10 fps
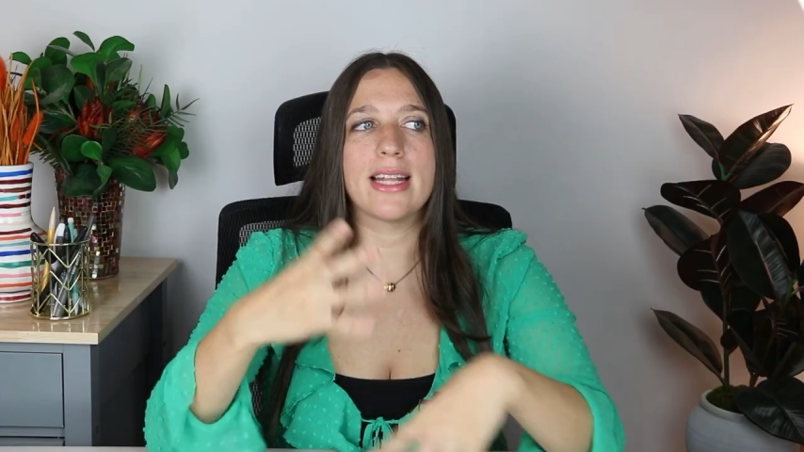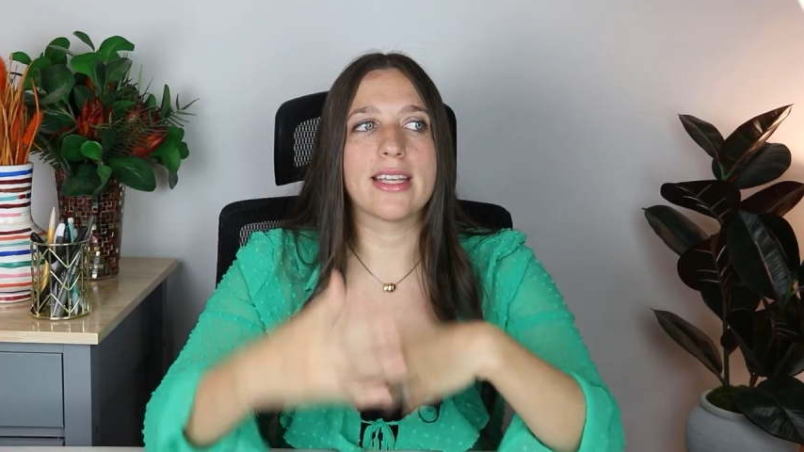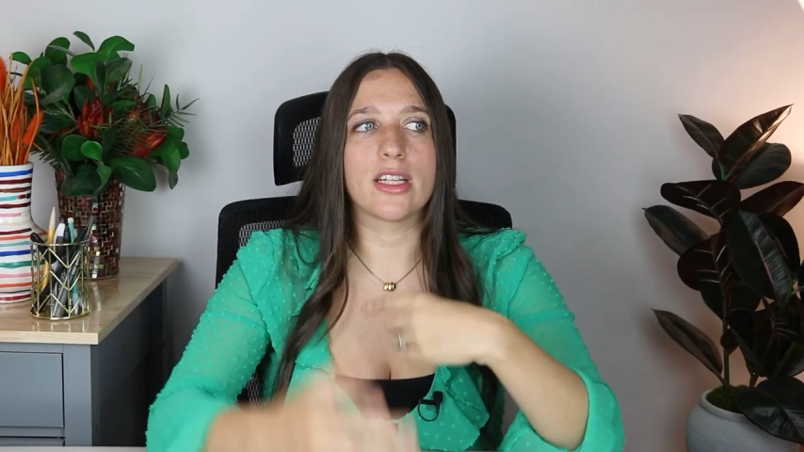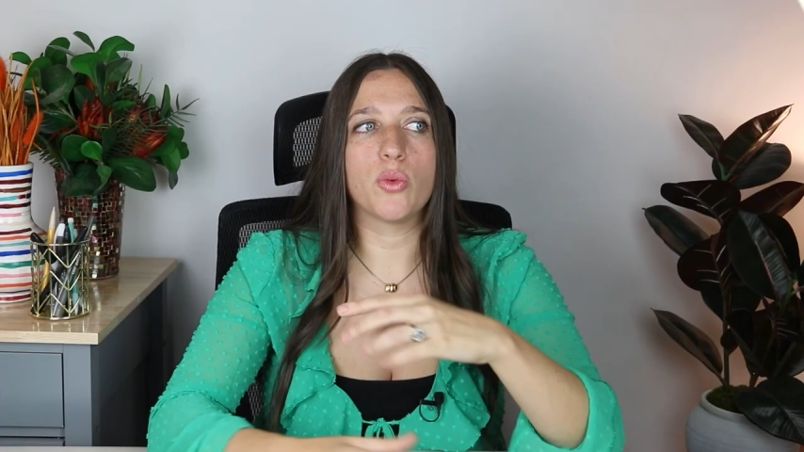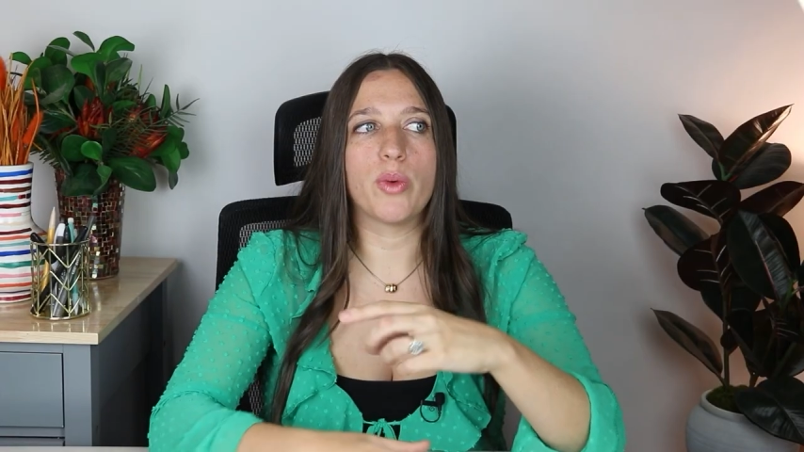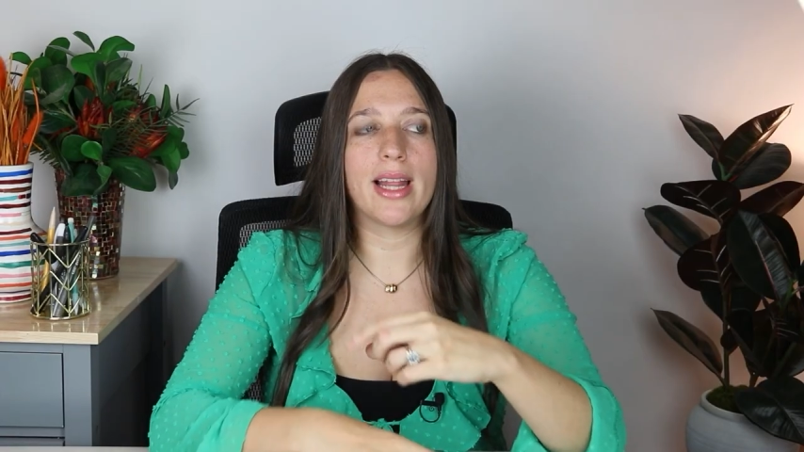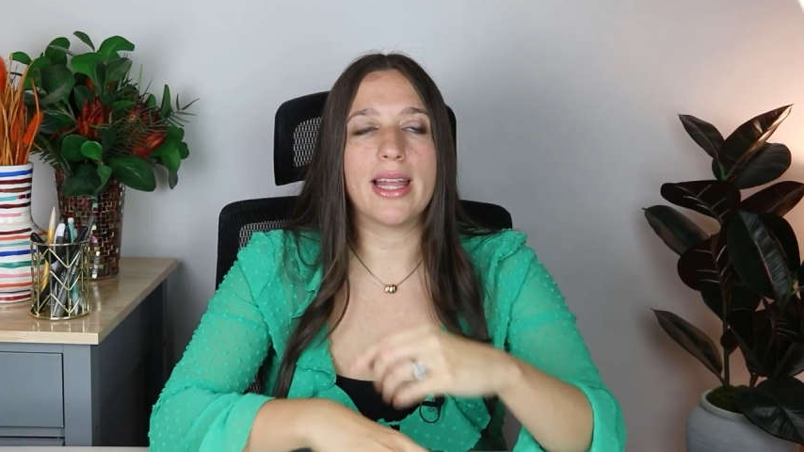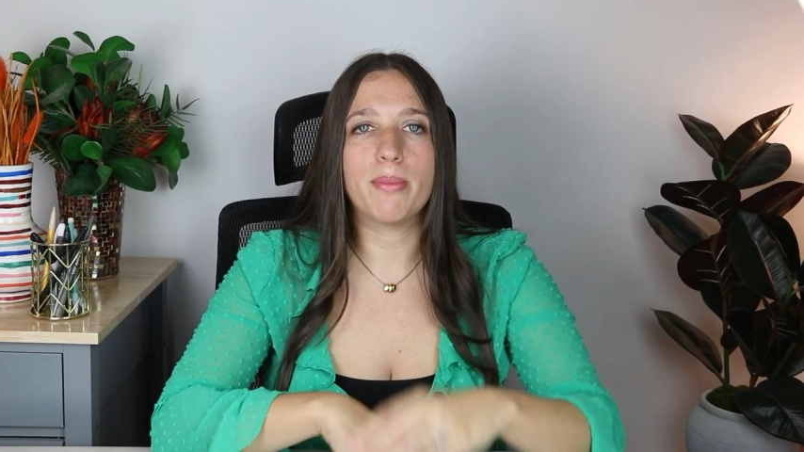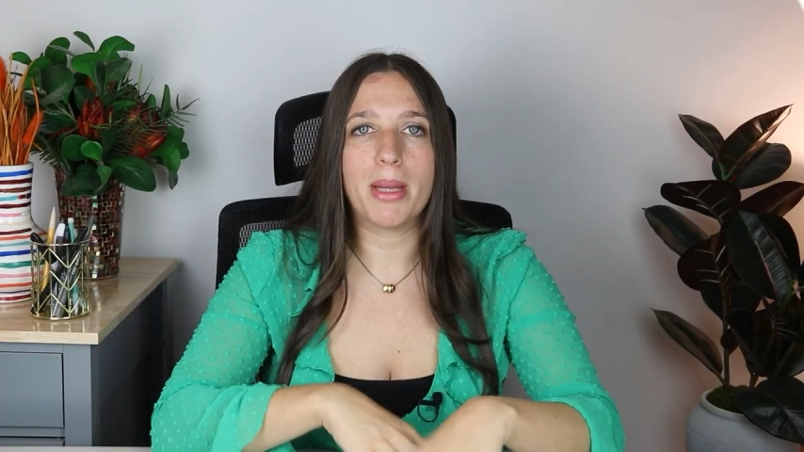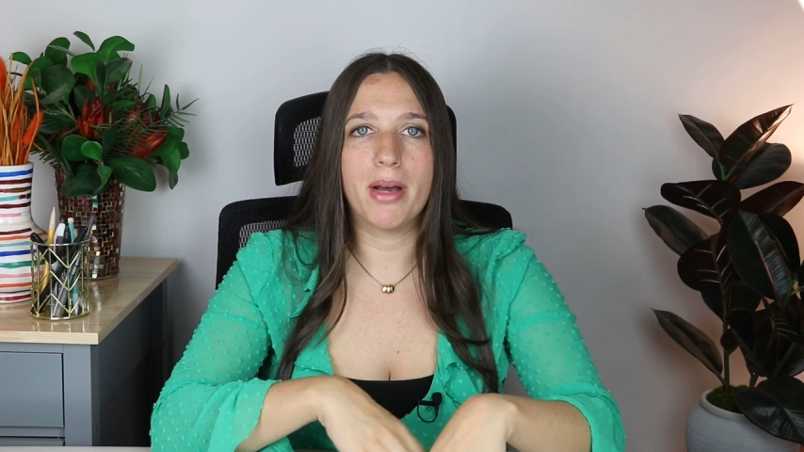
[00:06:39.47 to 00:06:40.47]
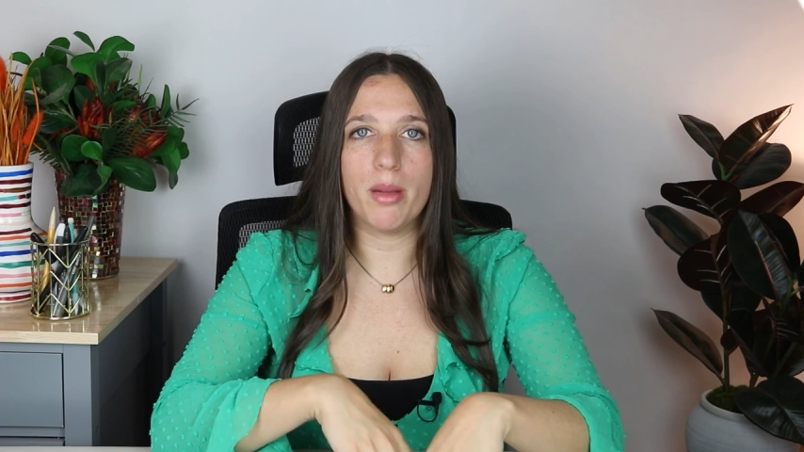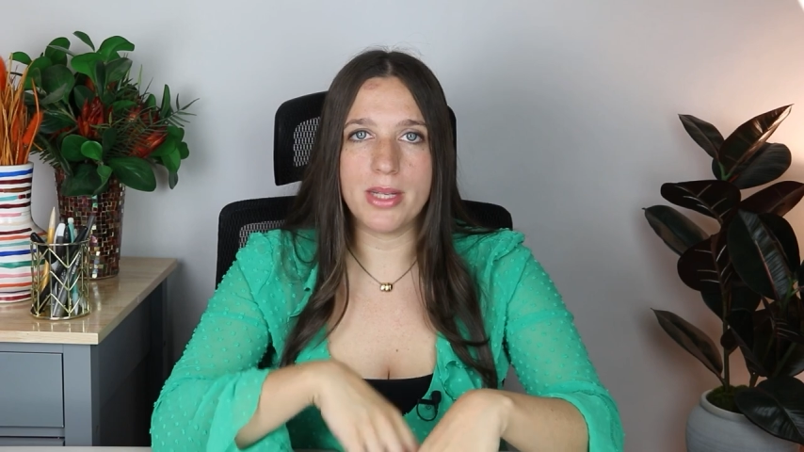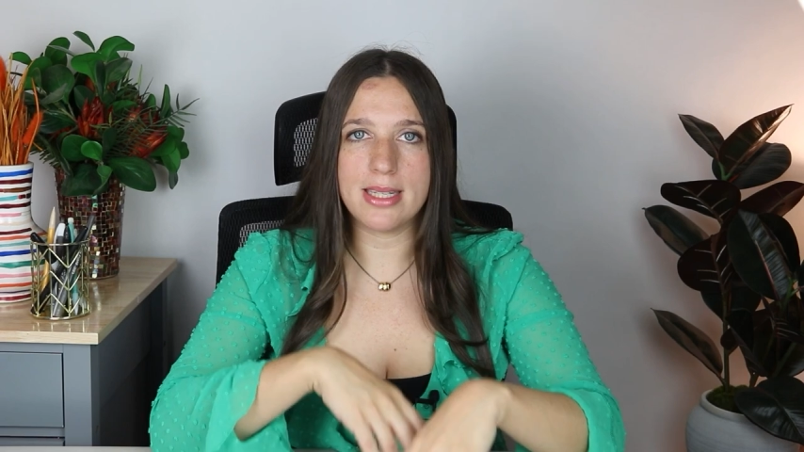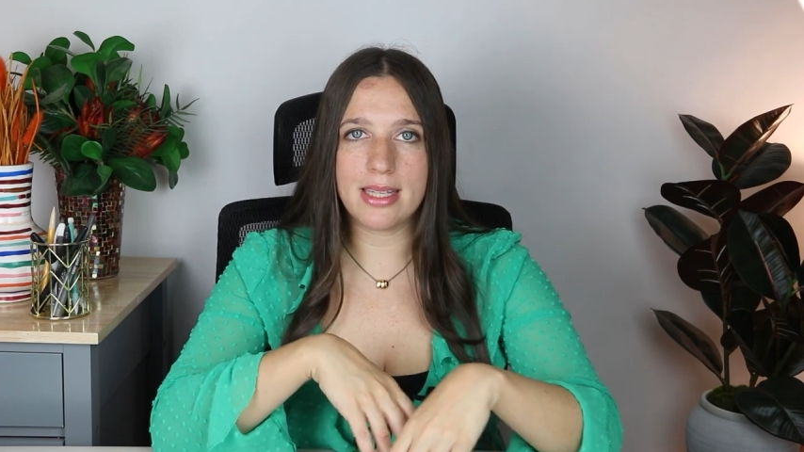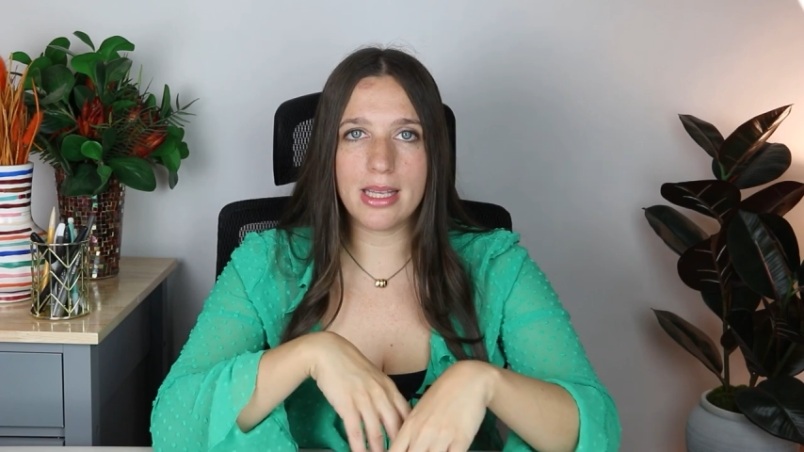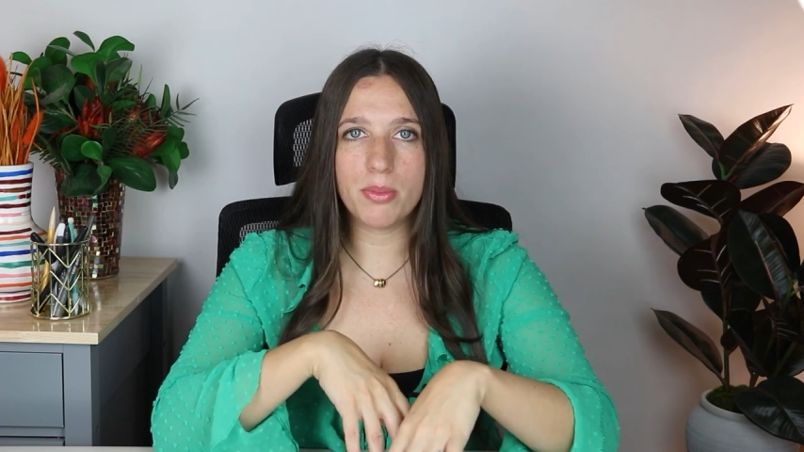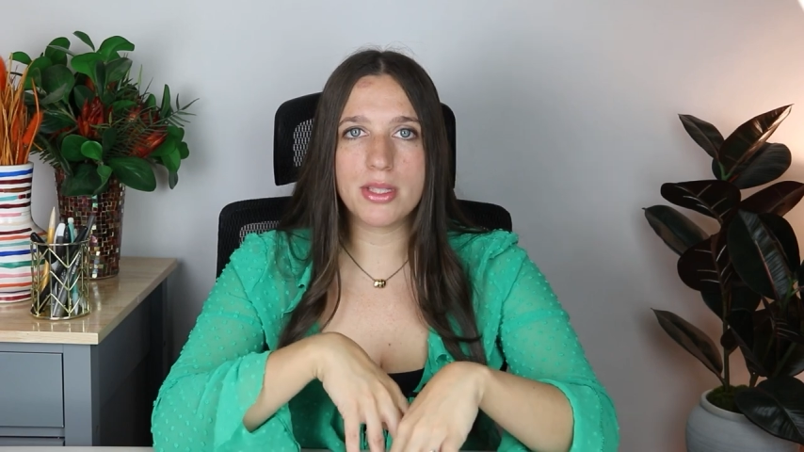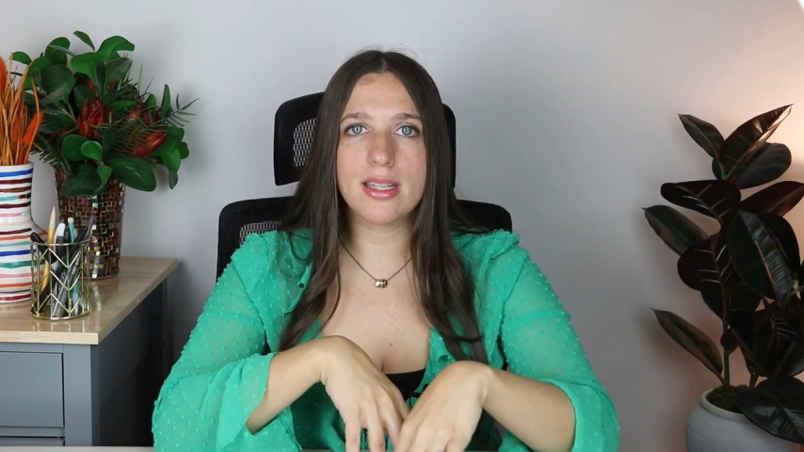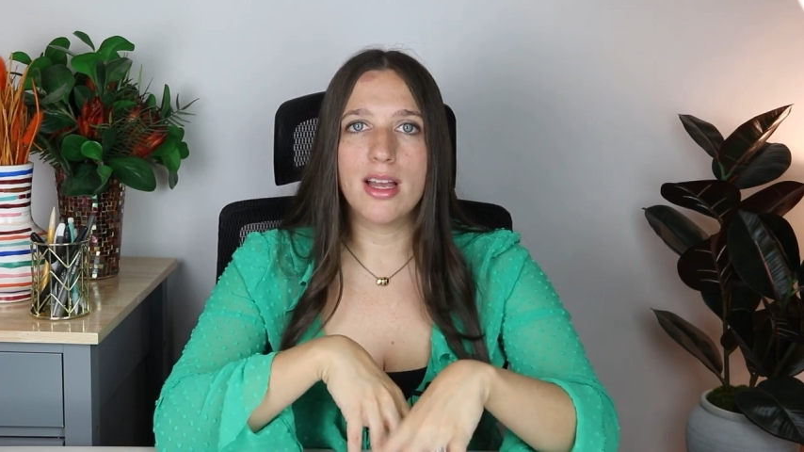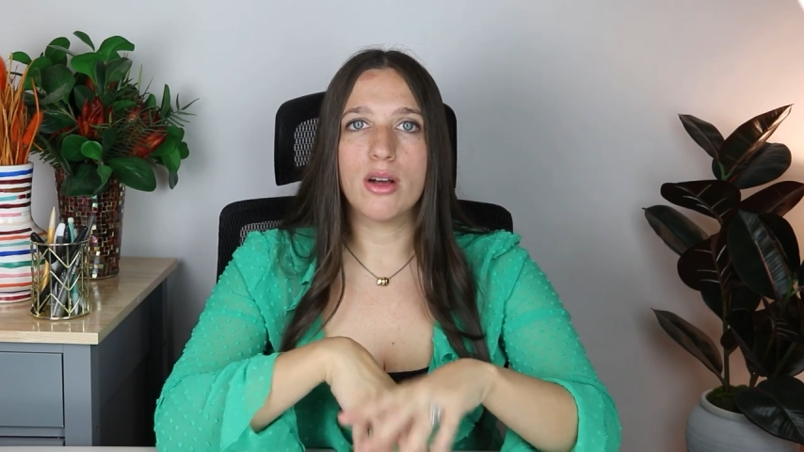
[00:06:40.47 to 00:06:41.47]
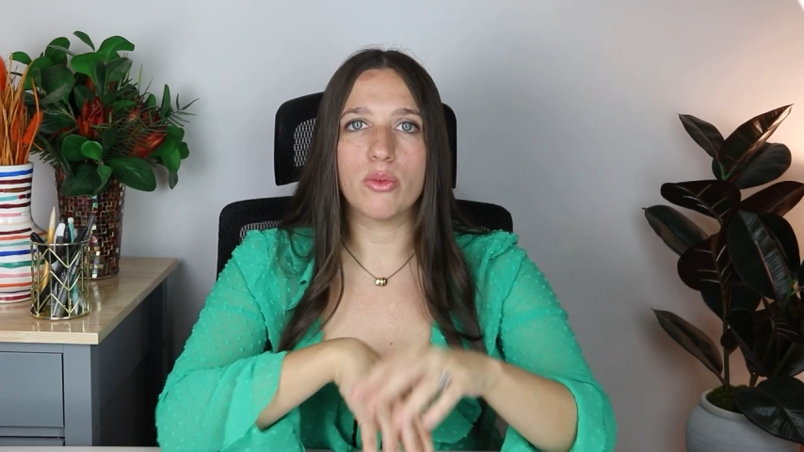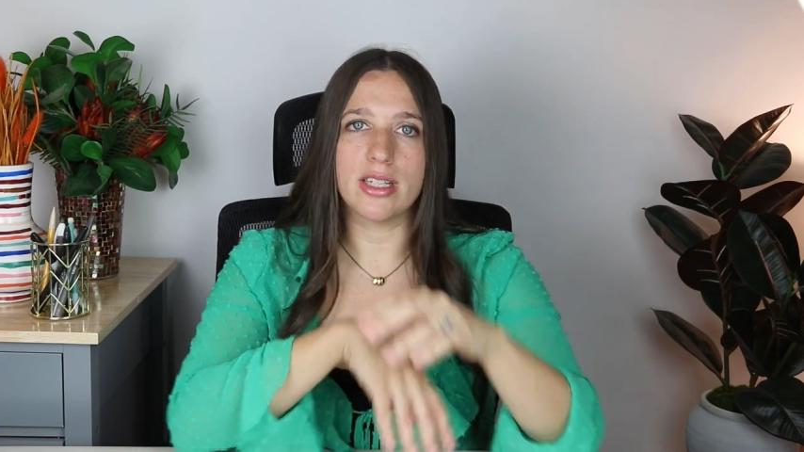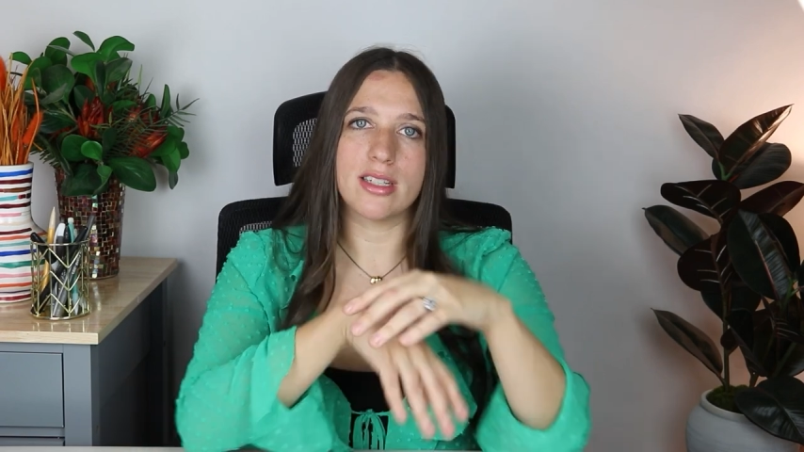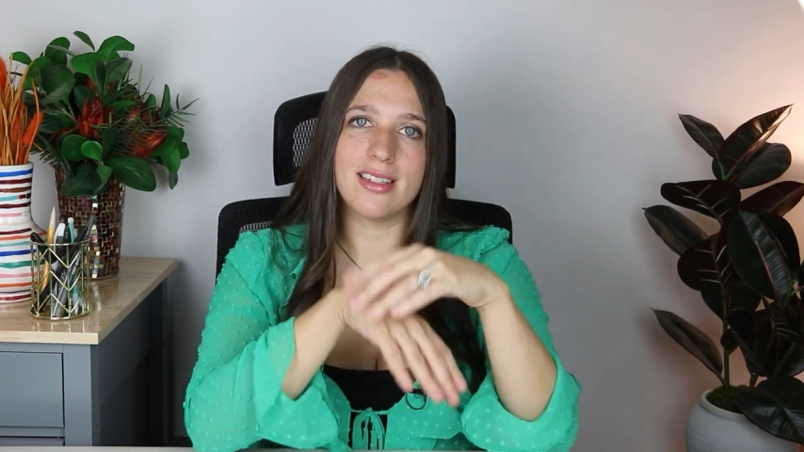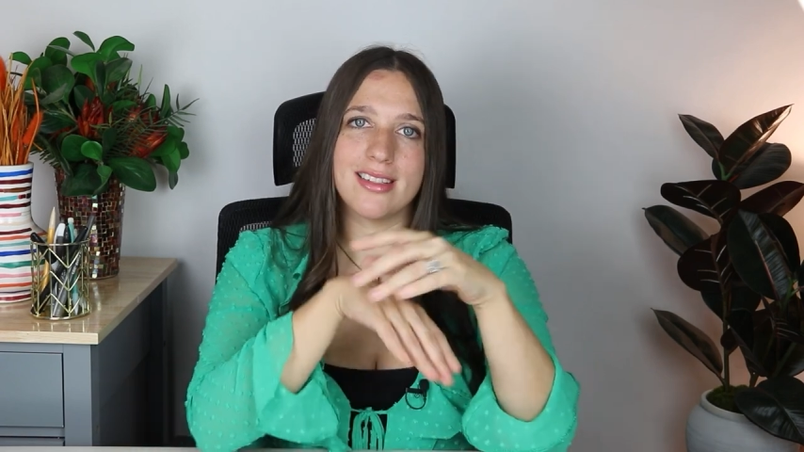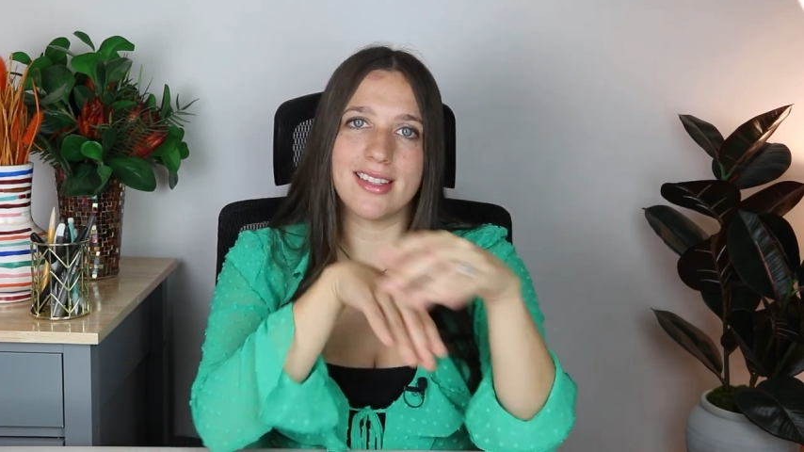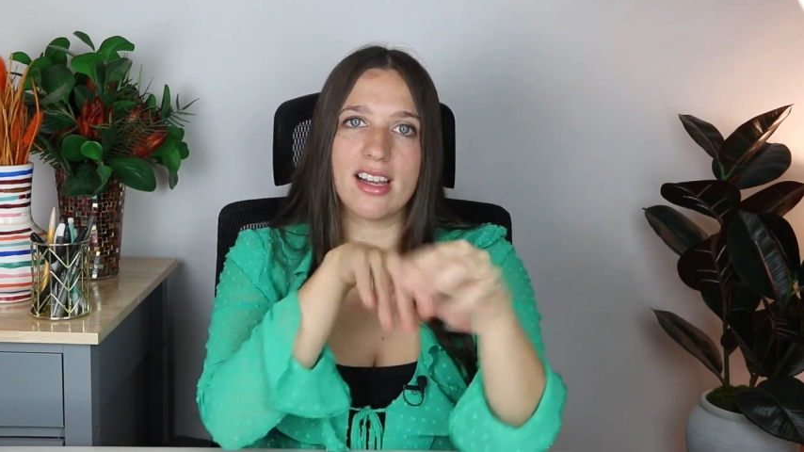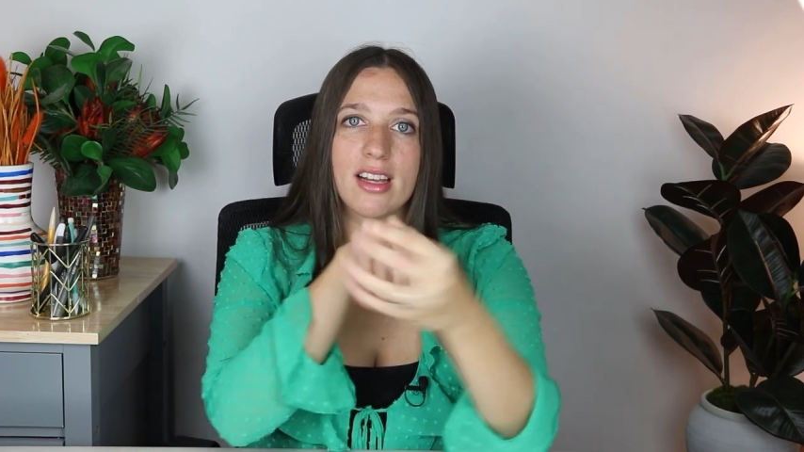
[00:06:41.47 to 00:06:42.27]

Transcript: It's like the way like my puppy sleeps when she's